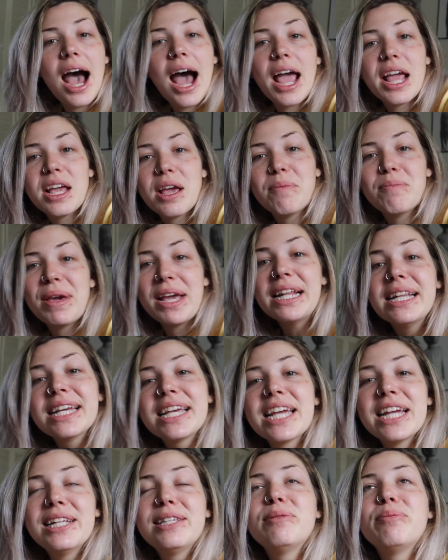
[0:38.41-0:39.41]
I made the
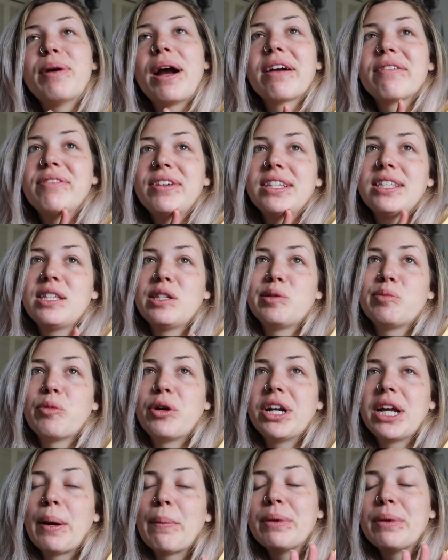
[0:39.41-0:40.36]
kids breakfast this morning.